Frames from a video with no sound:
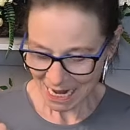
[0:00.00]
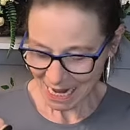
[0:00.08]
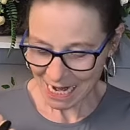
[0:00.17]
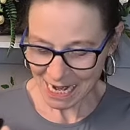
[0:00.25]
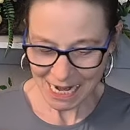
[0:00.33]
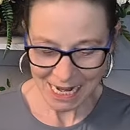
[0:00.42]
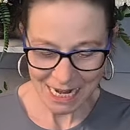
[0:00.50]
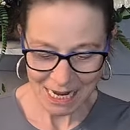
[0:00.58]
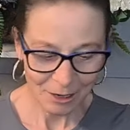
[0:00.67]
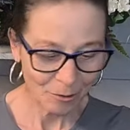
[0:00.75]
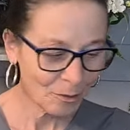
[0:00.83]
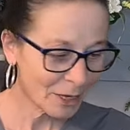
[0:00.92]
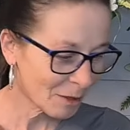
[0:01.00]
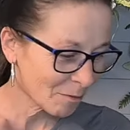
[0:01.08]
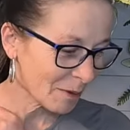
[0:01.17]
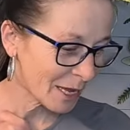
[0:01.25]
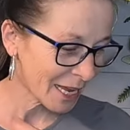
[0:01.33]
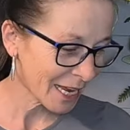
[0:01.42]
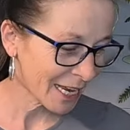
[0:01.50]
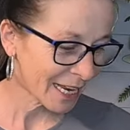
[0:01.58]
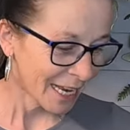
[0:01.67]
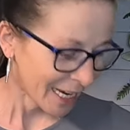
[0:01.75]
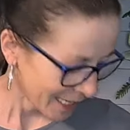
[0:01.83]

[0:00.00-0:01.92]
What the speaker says: in with me,